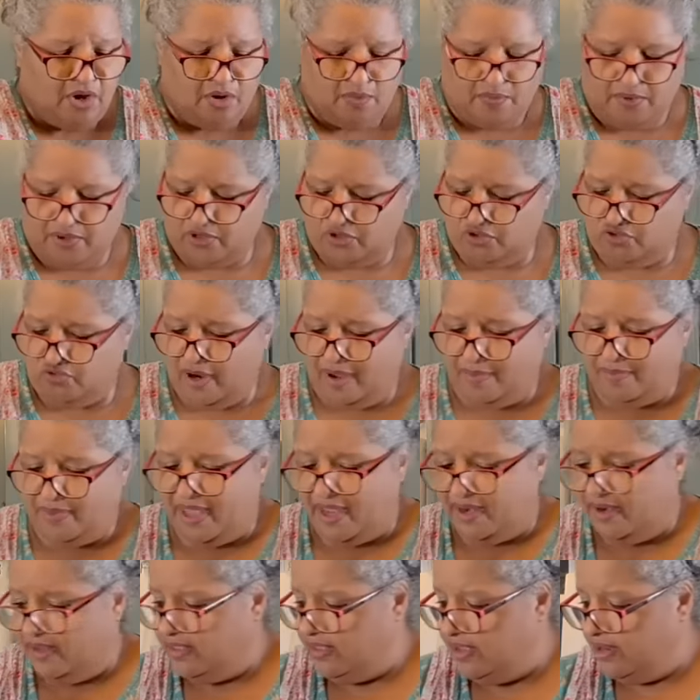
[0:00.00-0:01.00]
We're going to drop
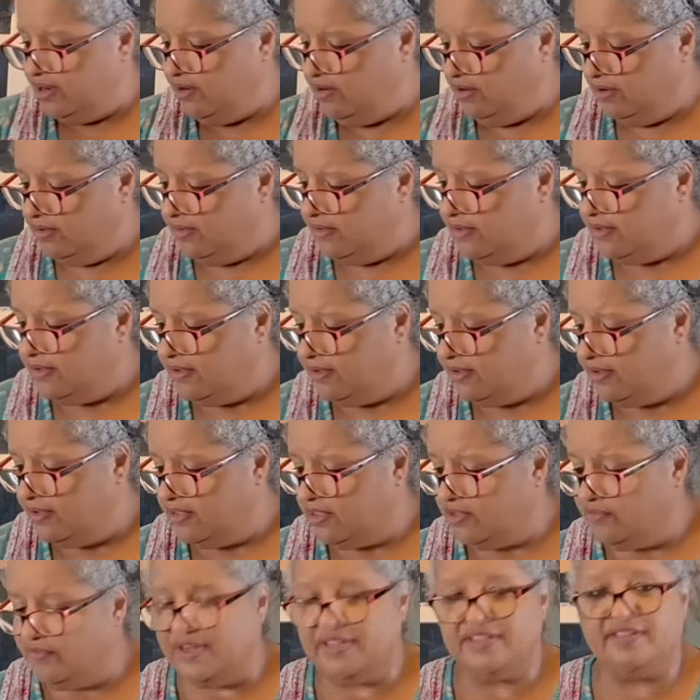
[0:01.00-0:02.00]
that in there.
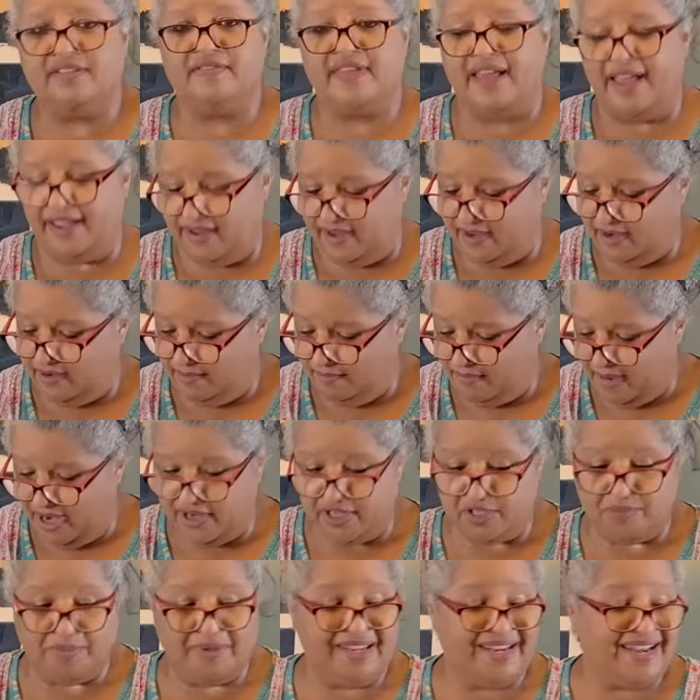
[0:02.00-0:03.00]
The rest of that my
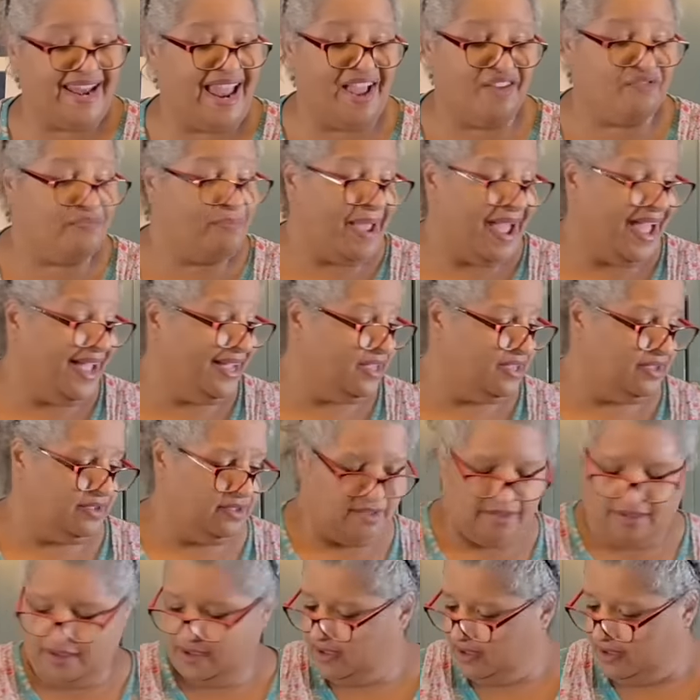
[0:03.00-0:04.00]
husband can have back.
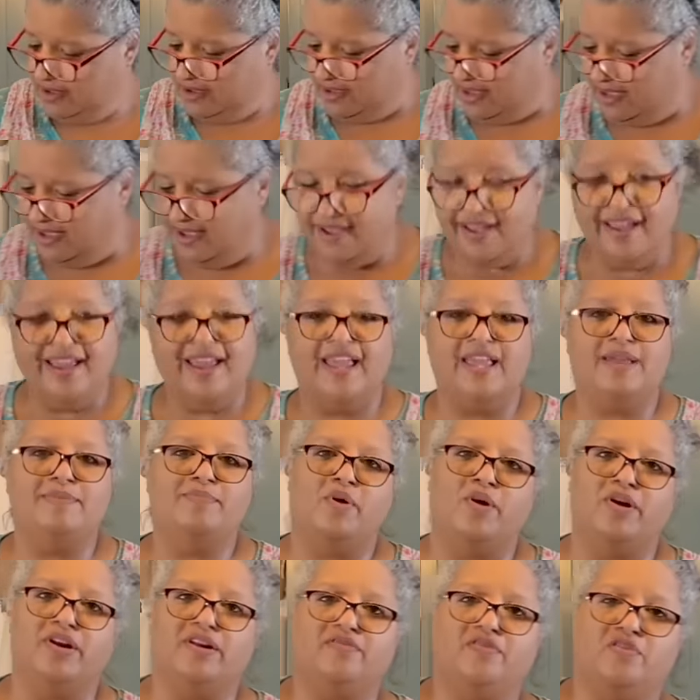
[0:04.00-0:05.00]
He
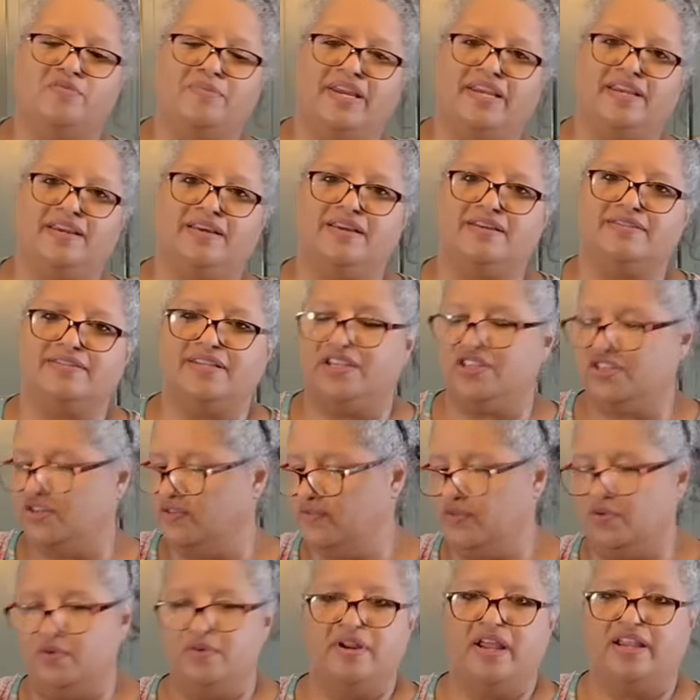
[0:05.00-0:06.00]
bought it for making his Asian
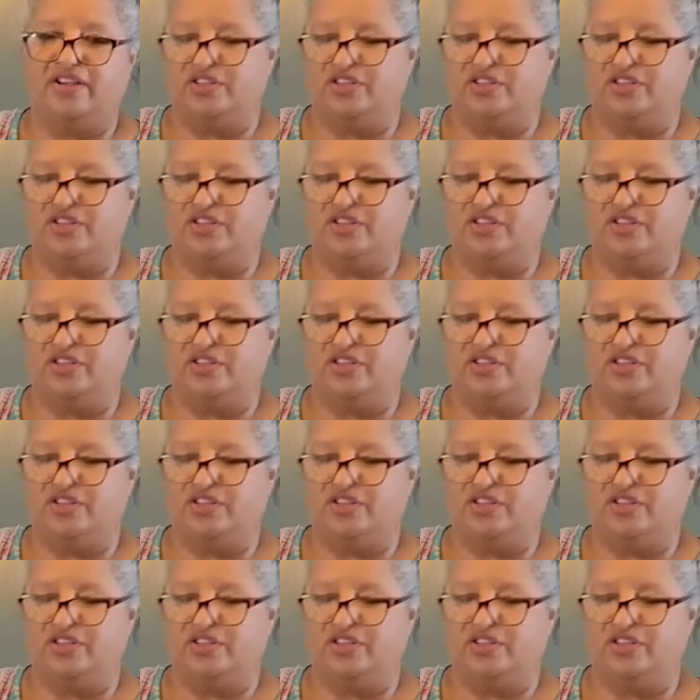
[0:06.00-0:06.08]
food and I